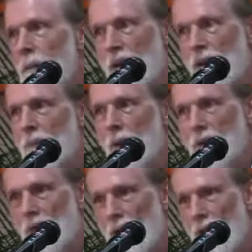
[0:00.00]
as if there was
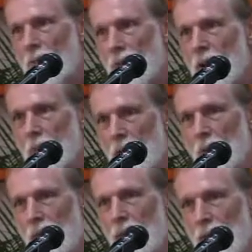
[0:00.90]
a conflict
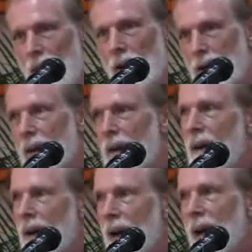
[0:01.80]
between that
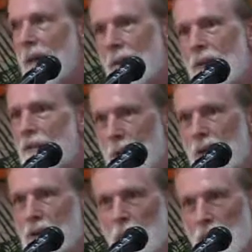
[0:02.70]
and the
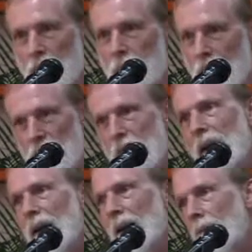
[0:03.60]
spiritual impulse.
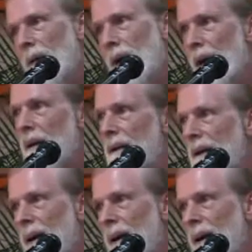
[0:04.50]
In fact,